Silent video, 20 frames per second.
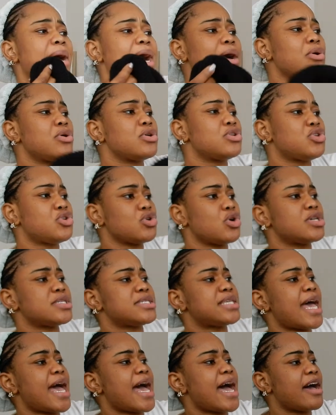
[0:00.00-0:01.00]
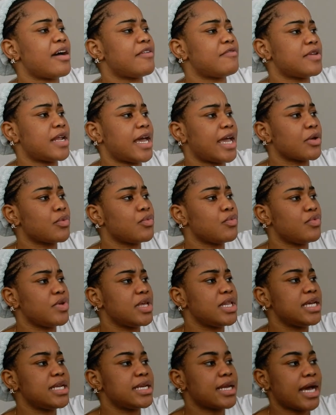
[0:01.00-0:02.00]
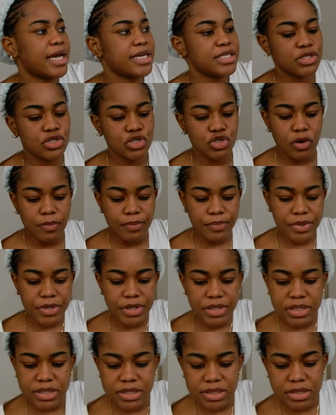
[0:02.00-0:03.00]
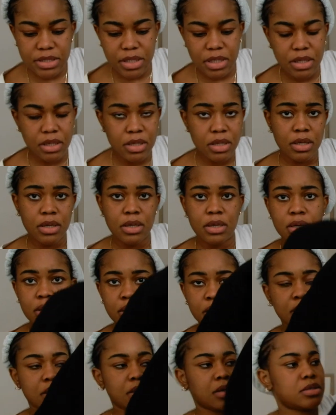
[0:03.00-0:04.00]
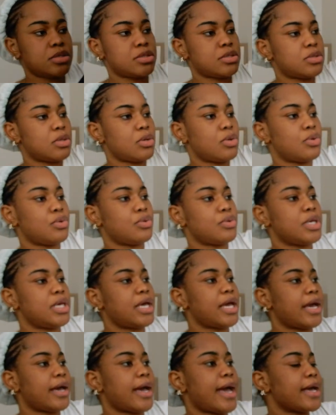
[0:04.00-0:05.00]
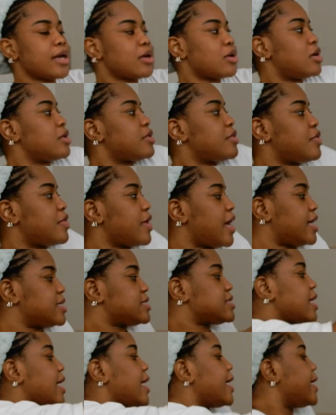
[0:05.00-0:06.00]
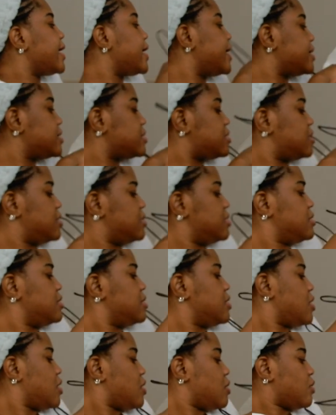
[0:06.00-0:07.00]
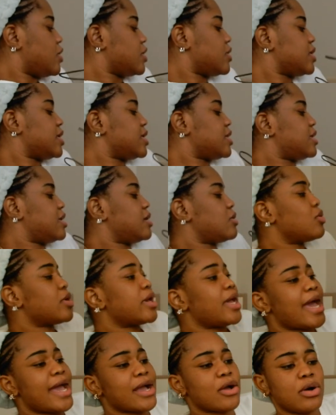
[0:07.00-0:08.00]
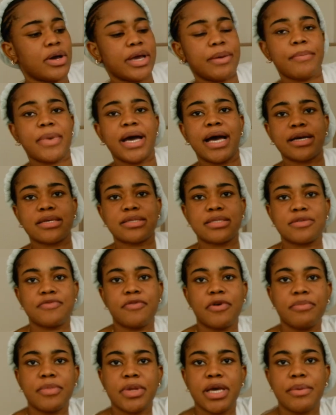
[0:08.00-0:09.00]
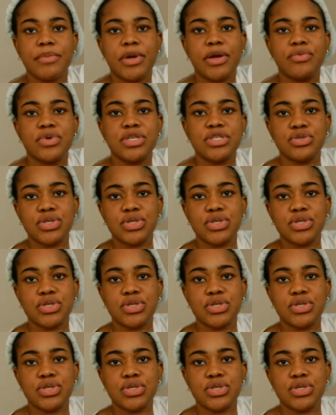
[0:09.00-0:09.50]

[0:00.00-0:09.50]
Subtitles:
Mango does have like really nice jumpers. So yeah, I got that. And what other thing? Okay, I got a mask from them. I